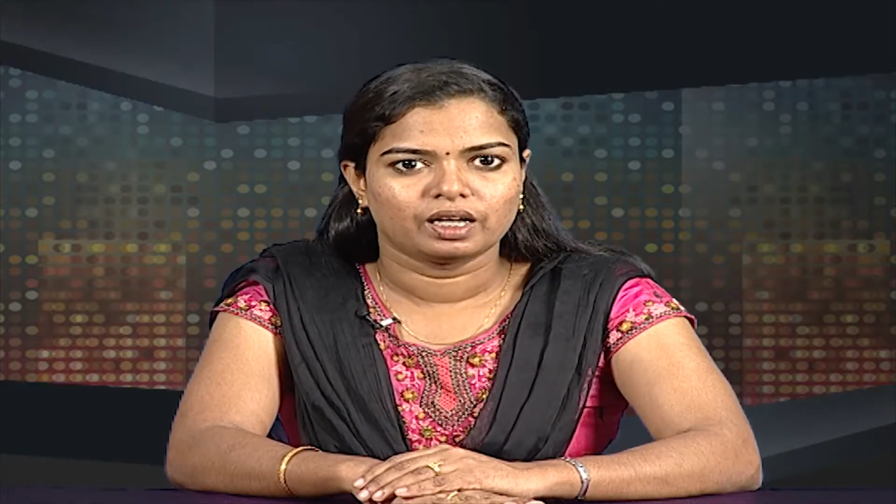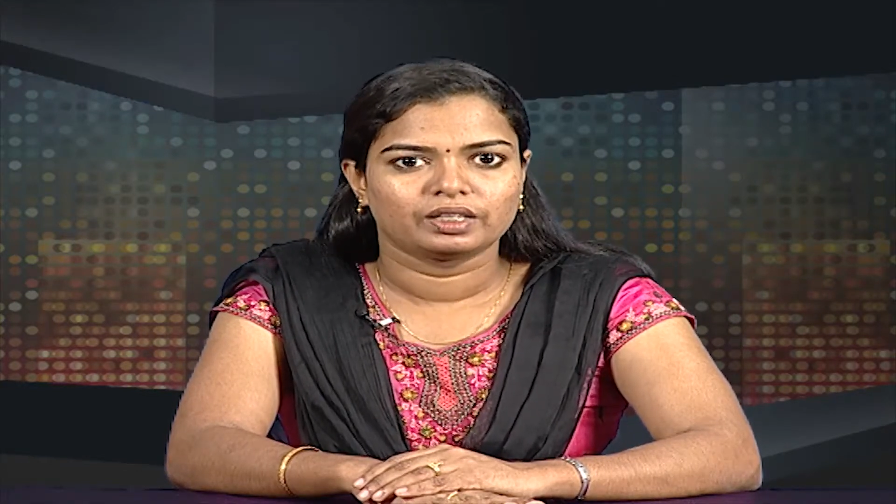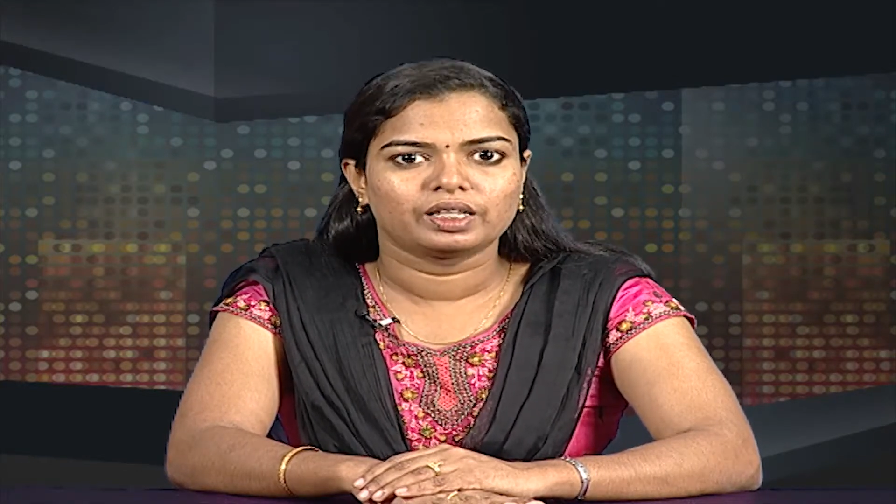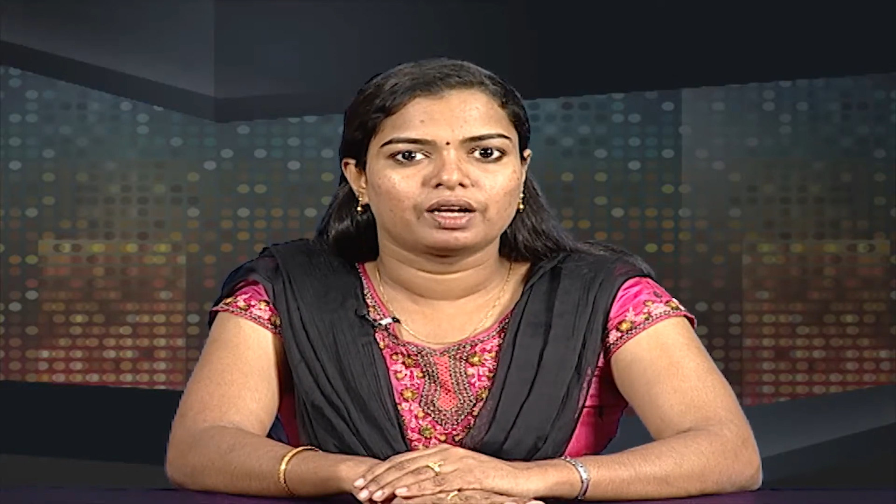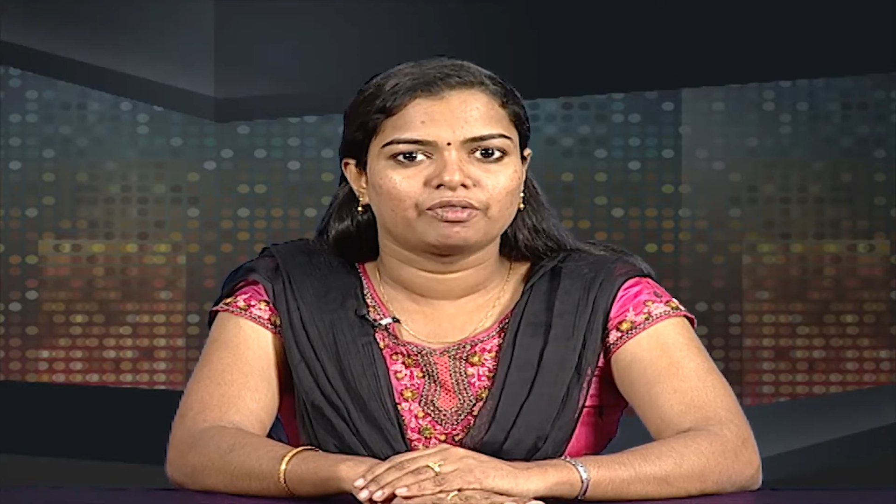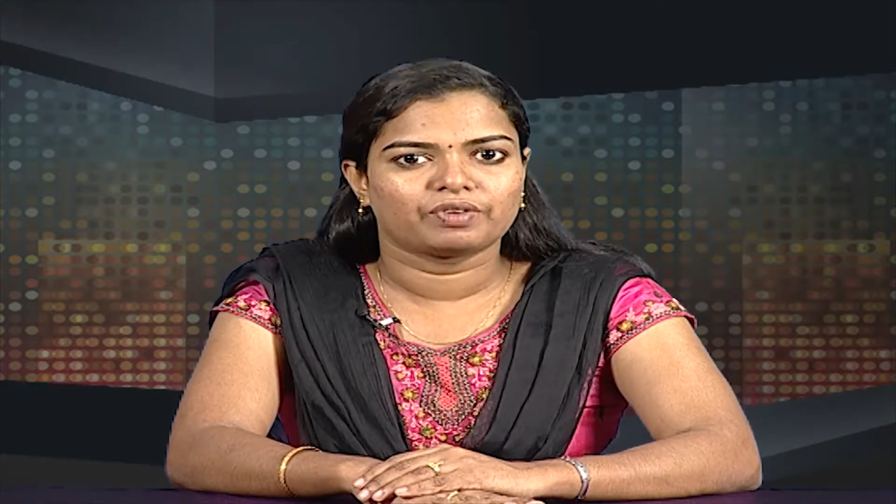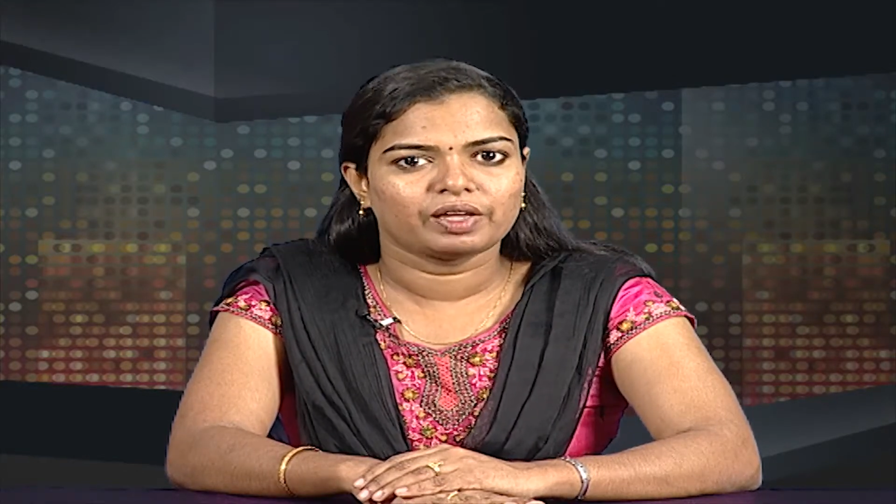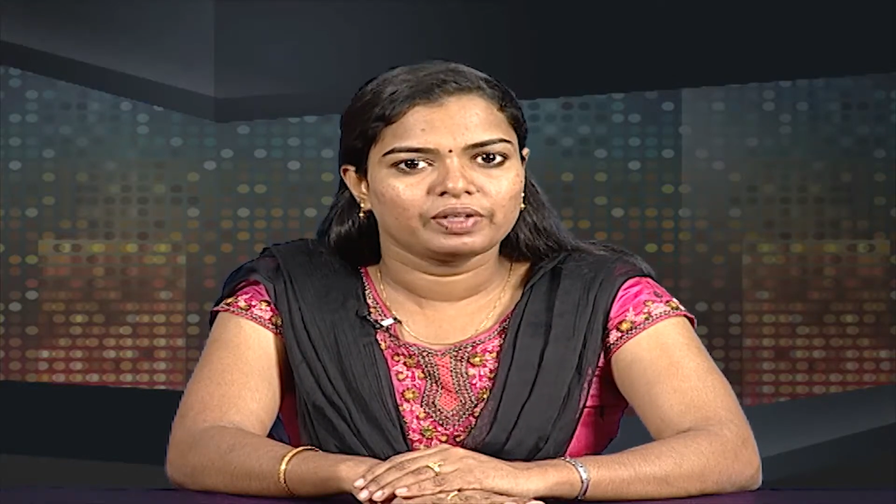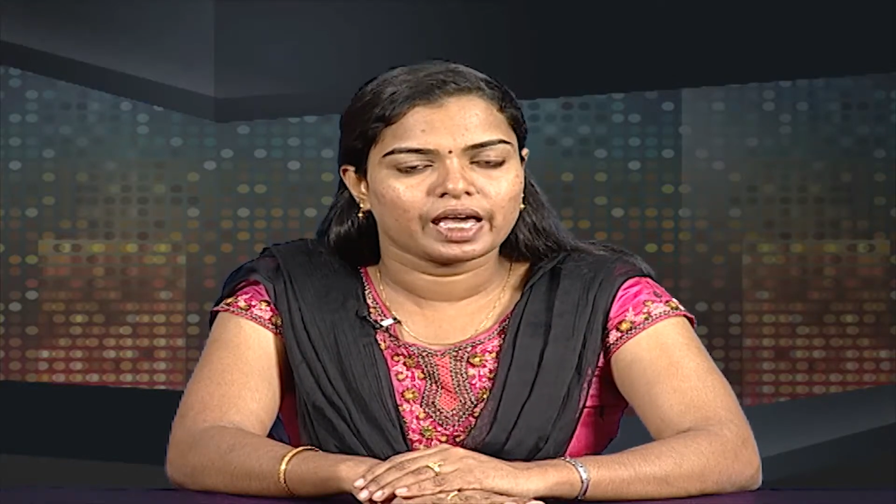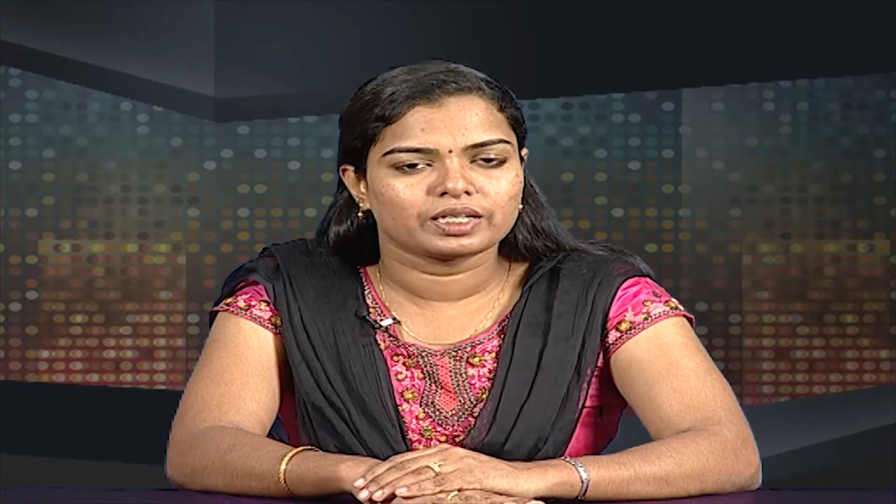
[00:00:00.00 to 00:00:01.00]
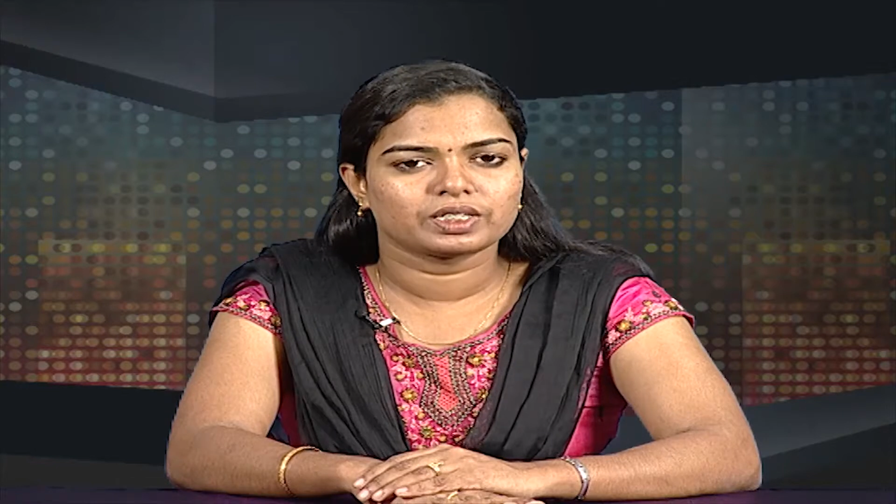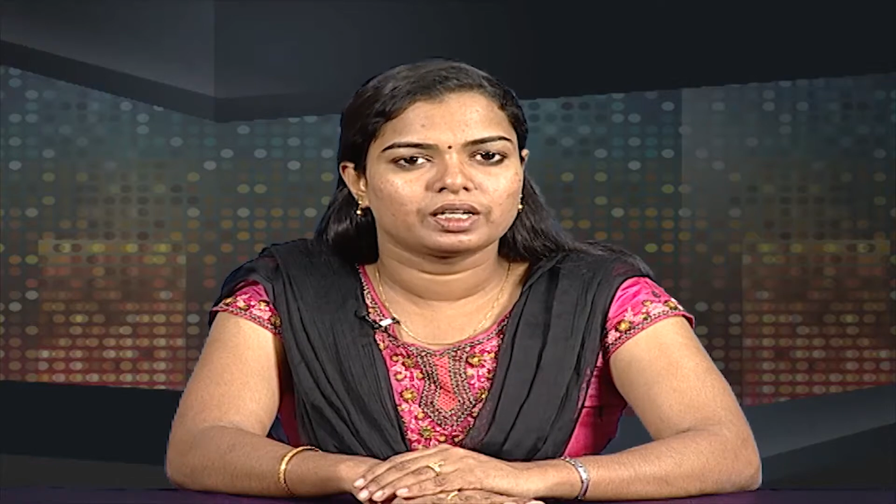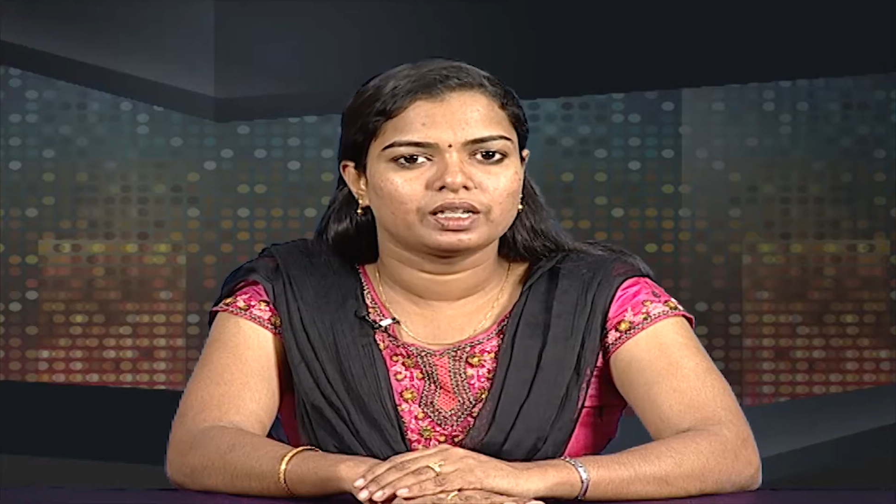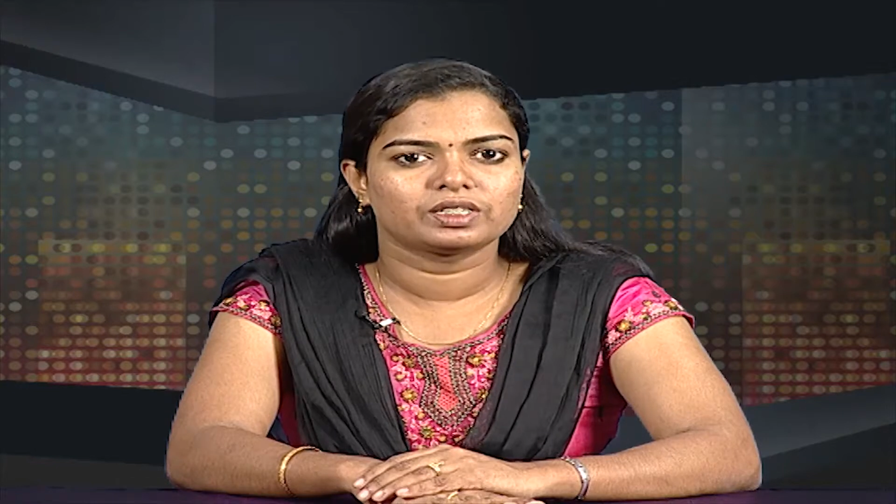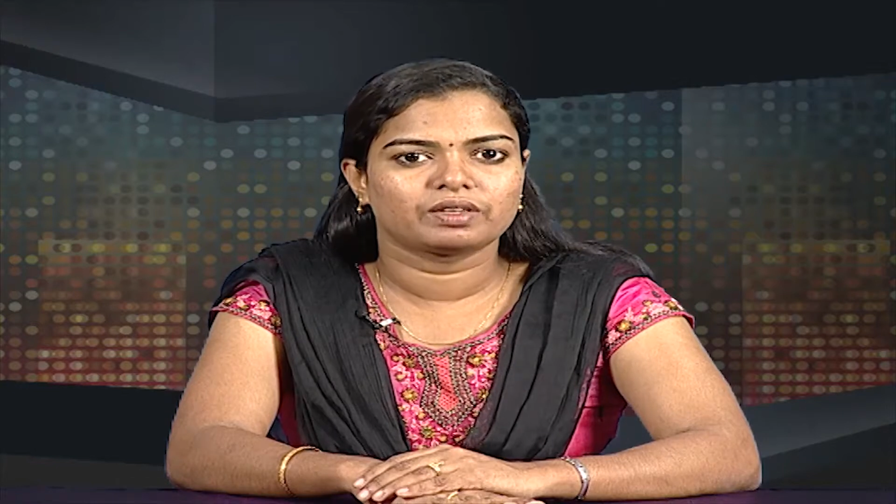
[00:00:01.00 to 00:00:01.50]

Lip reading: There are 5 categories